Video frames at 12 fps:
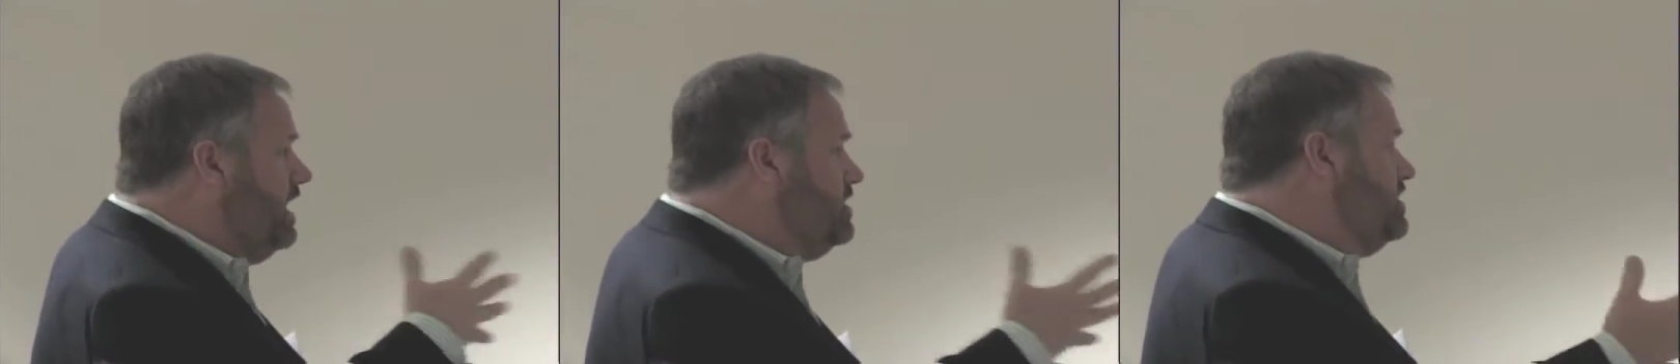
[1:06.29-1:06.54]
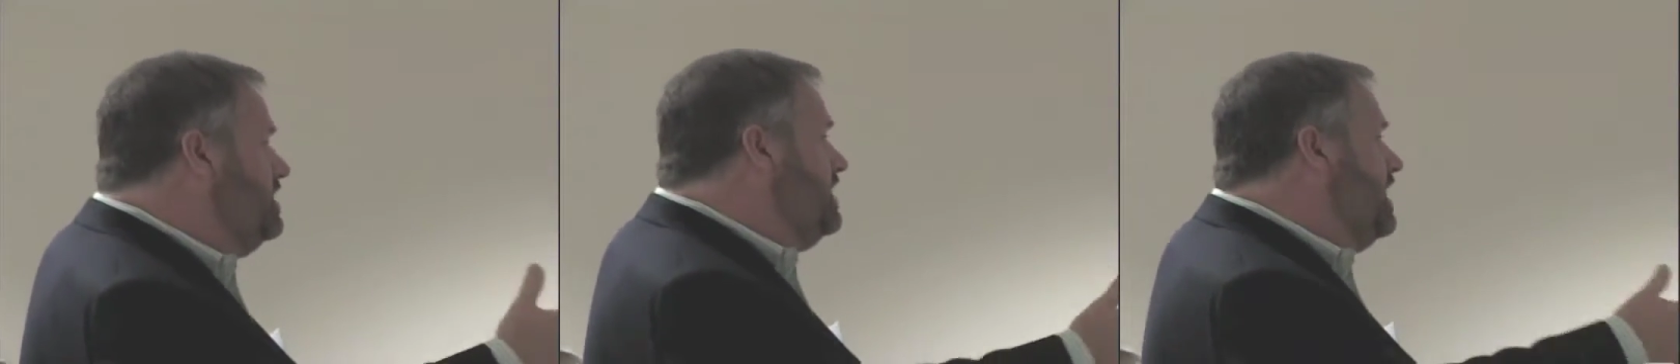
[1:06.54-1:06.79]
an
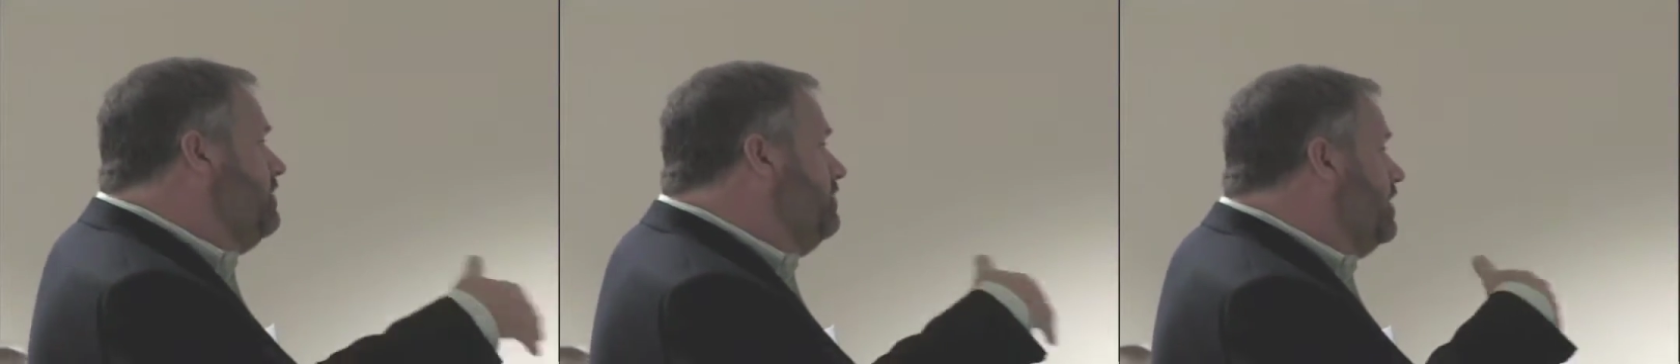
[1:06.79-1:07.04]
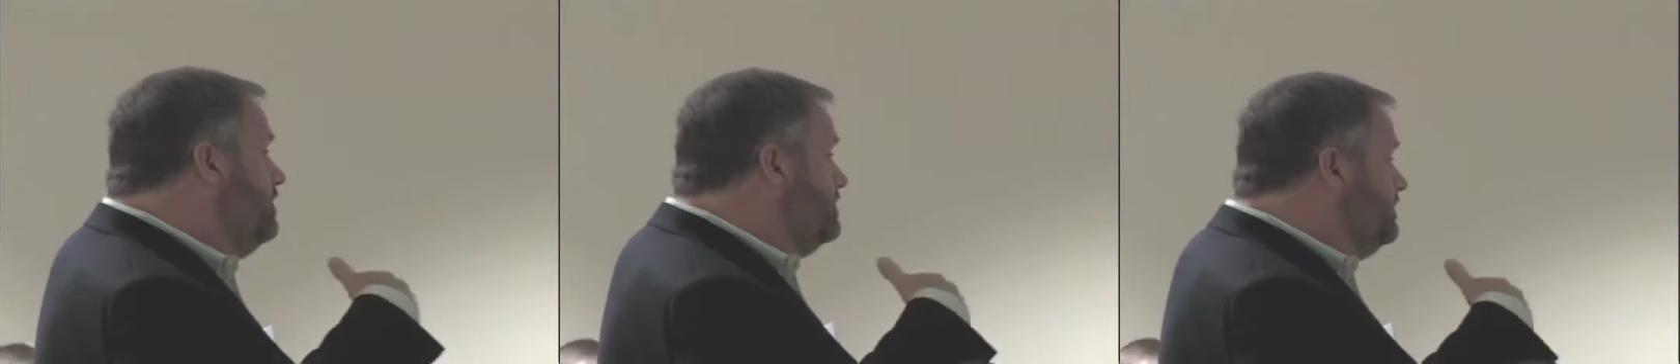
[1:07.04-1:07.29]
H D
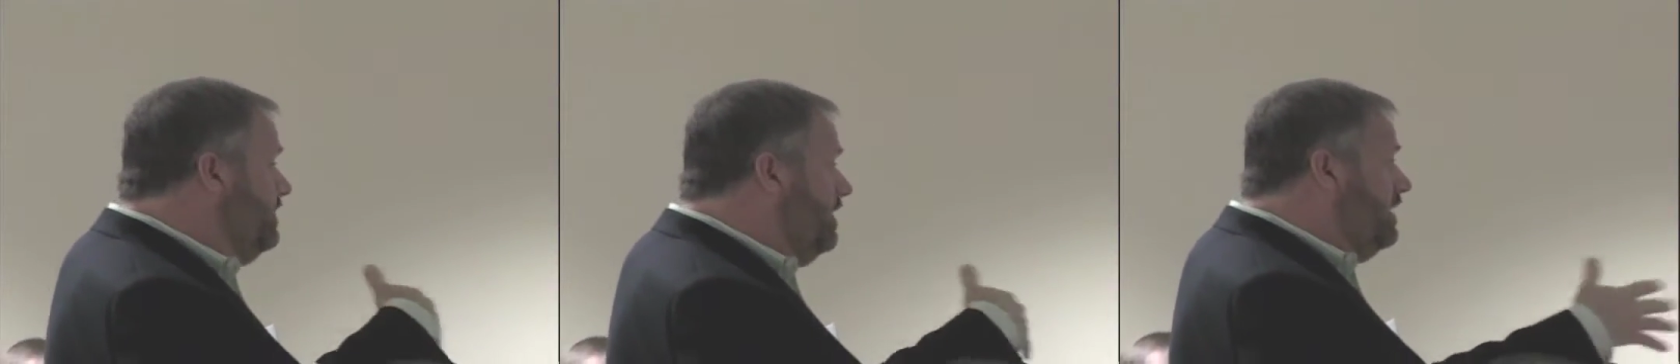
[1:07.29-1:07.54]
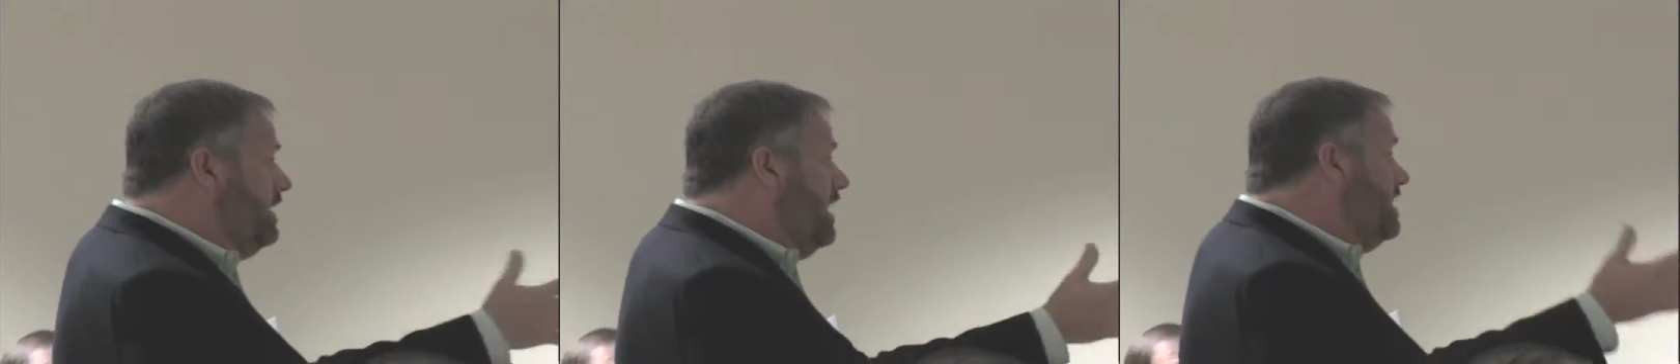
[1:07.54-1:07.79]
camera, and it was
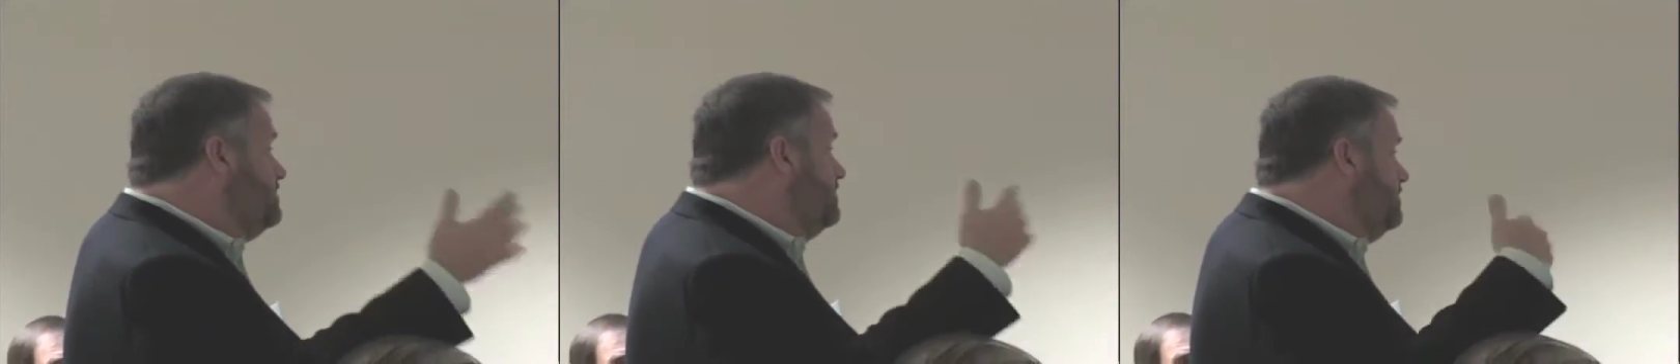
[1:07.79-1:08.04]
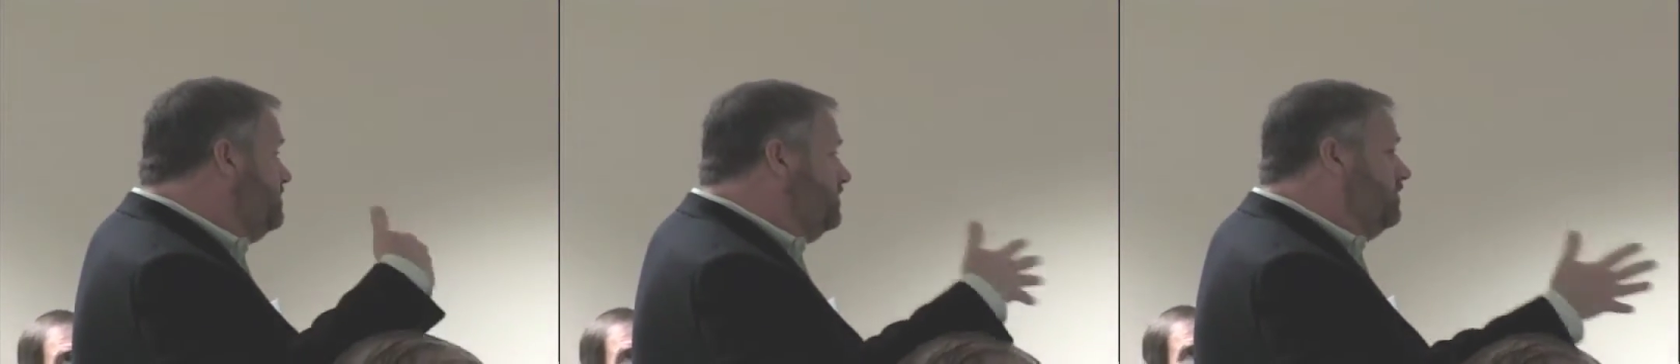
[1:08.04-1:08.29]
very nice, it
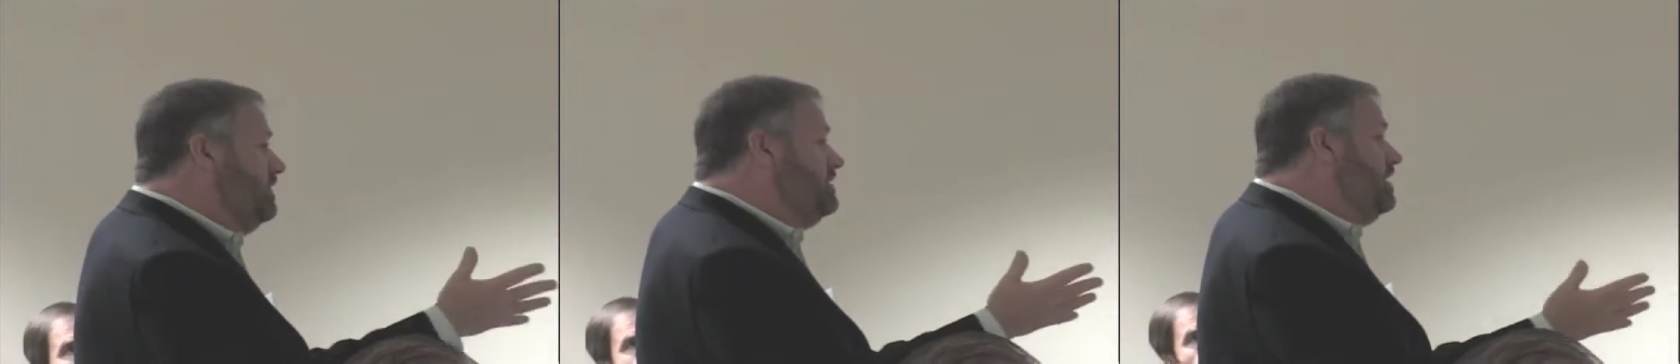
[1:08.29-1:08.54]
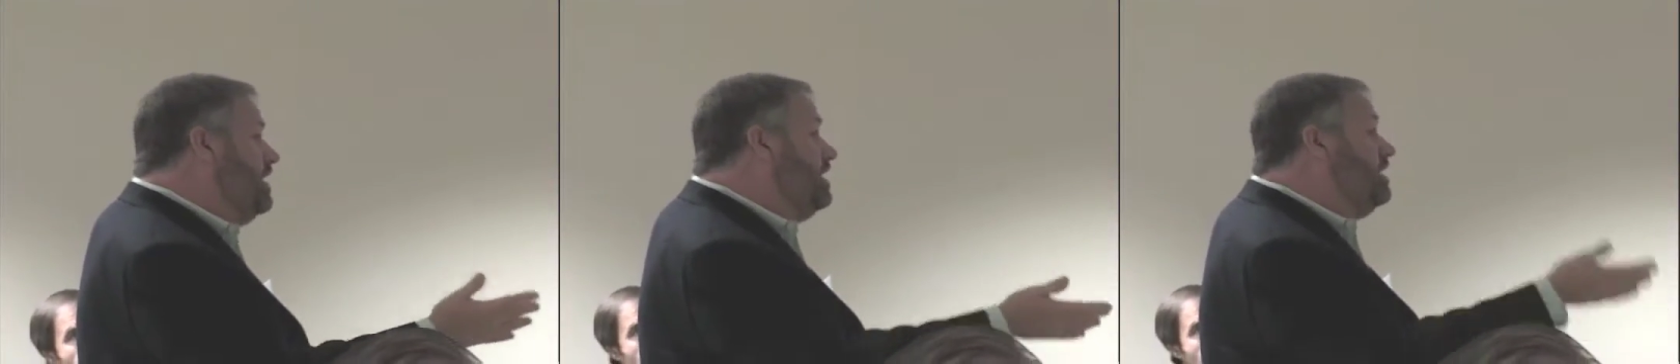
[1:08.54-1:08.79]
was
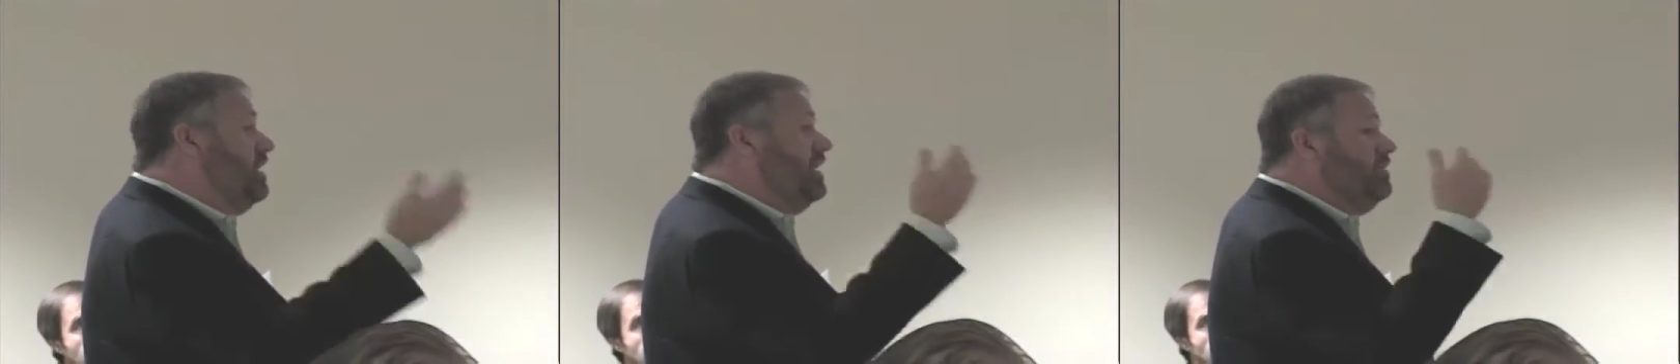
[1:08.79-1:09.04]
beautifully done,